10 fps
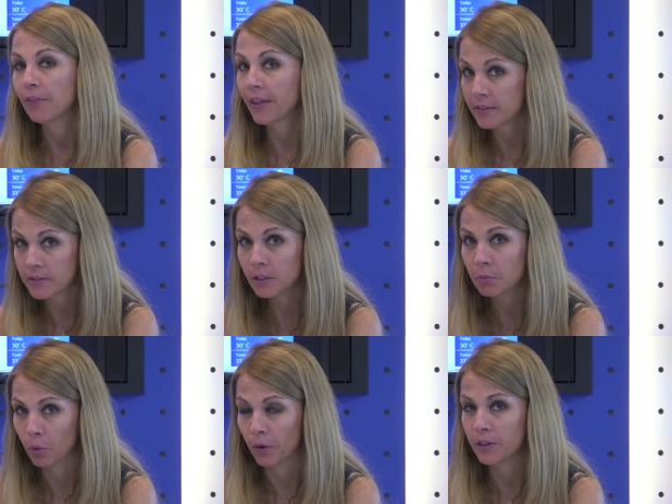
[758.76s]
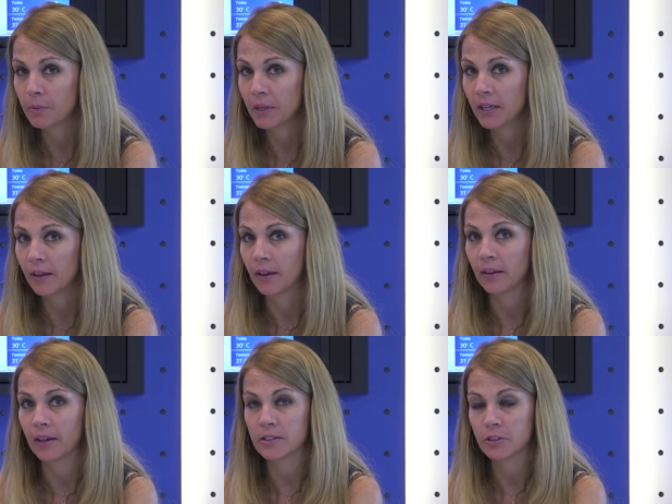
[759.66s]
That's still important to me, and
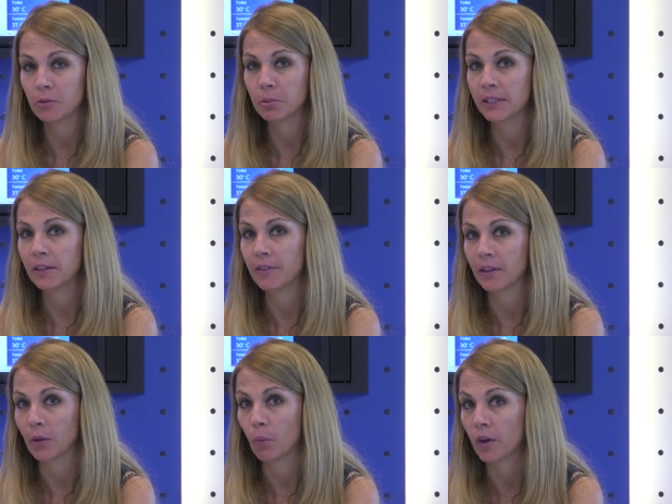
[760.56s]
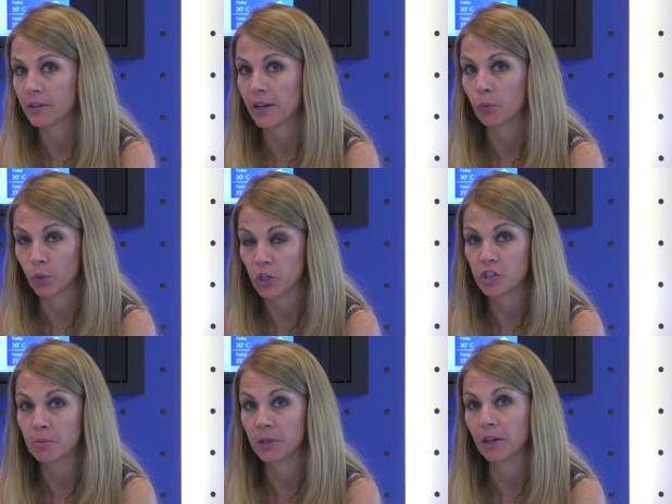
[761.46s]
I still believe that I want and wish
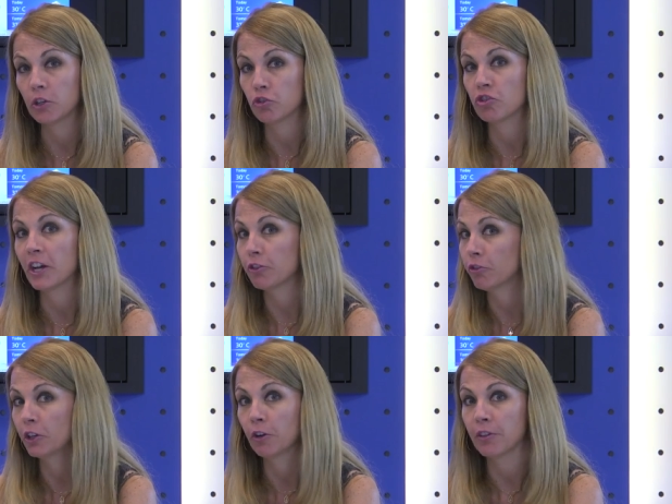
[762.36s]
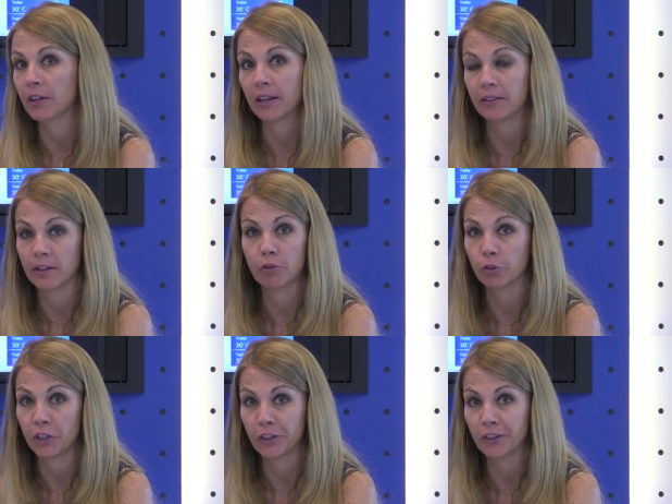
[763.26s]
to be on a trajectory over the next
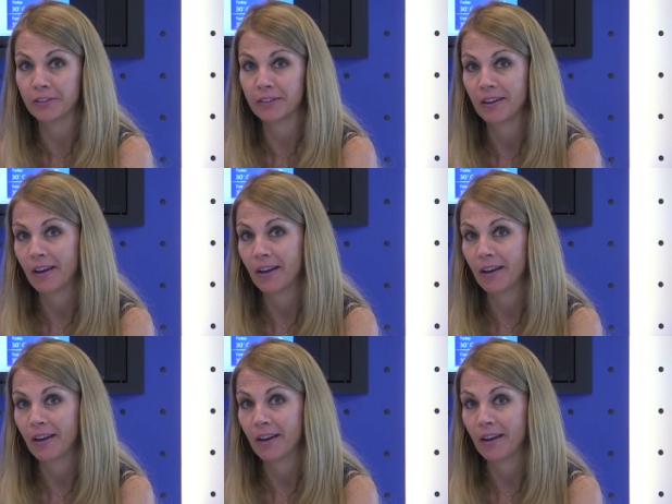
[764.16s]
several years.